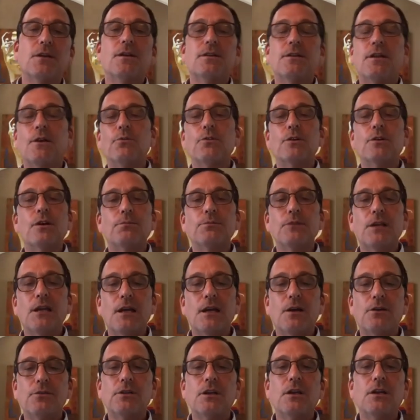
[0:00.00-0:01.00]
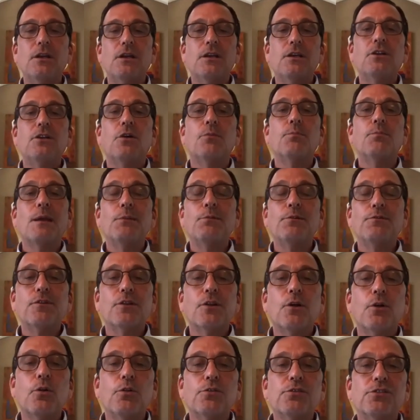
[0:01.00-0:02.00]
They will come down you know, maybe for
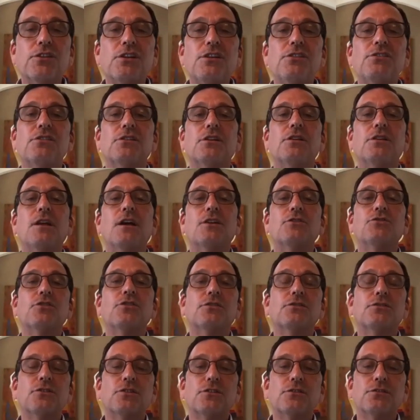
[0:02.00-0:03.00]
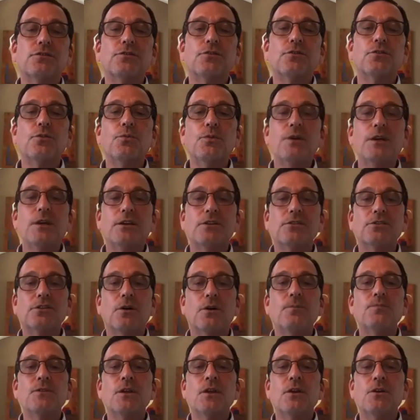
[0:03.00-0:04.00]
the whole season and not just, just for a week. So,
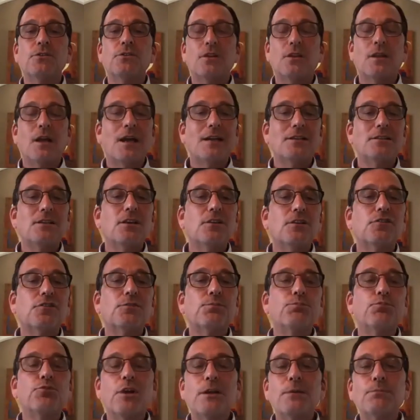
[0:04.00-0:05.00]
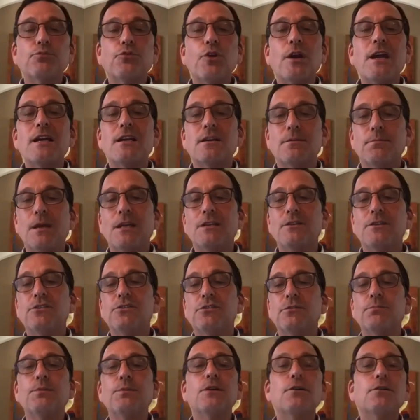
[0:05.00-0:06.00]
so the idea of spring break may
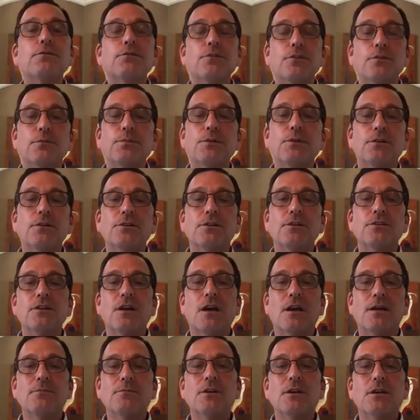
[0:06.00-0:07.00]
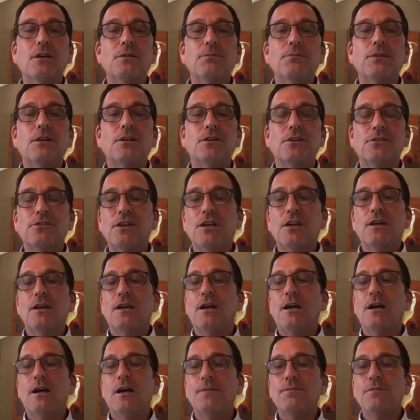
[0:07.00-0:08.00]
disappear for a period of time because
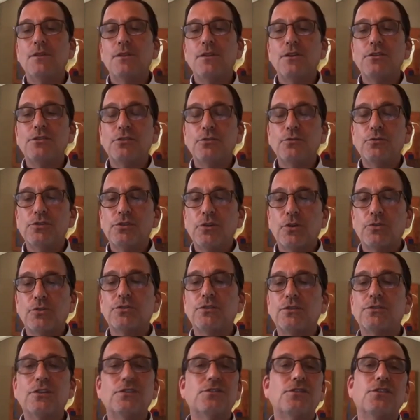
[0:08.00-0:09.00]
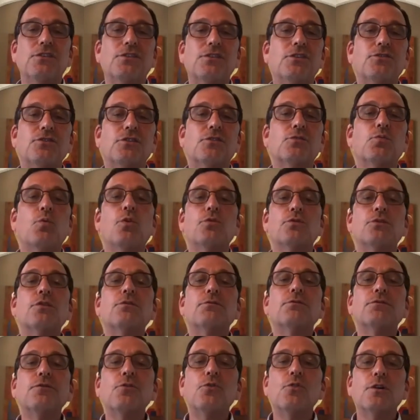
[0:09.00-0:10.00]
uh, this new social distancing just won't
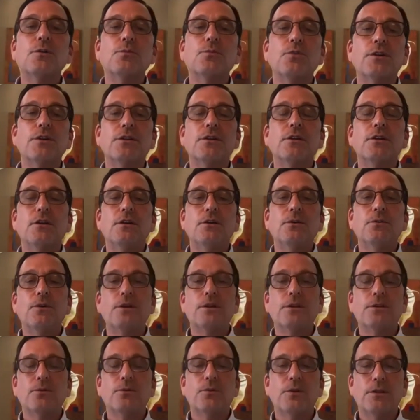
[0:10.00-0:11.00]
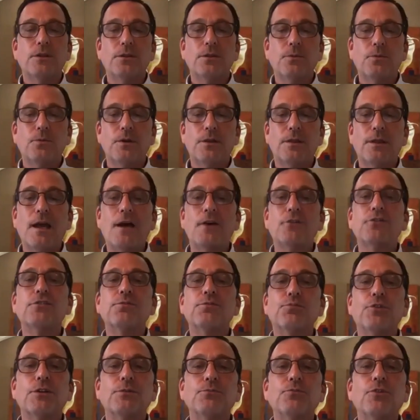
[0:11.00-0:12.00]
conform with, with, with, with how
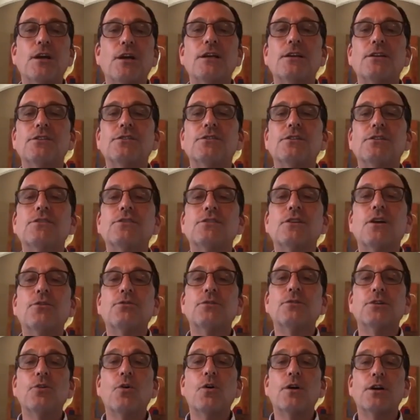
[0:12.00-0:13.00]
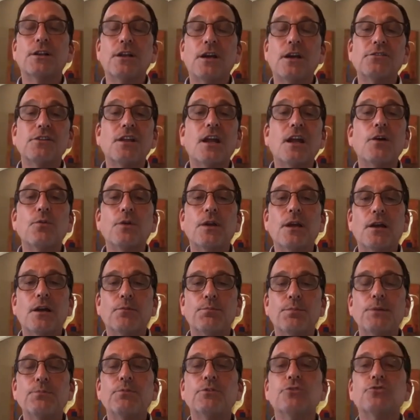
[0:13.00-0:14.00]
spring break is, is currently organized and how, we, how
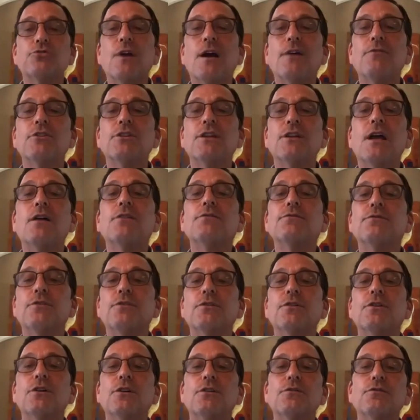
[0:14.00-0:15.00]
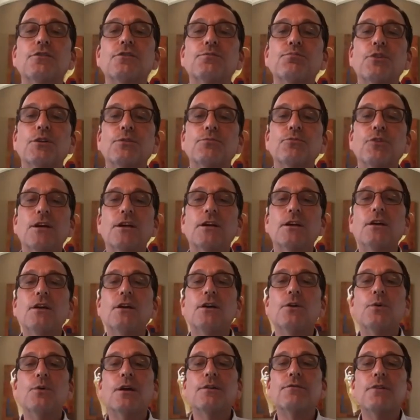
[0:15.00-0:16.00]
people travel down for, for spring break.
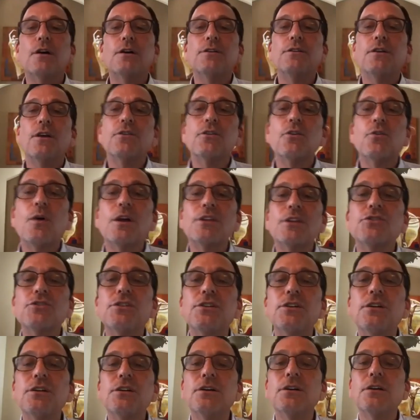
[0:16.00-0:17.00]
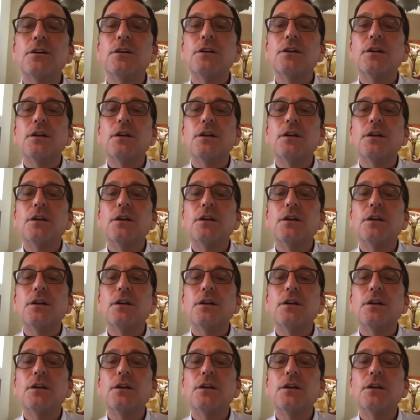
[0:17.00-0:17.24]
We have another question here.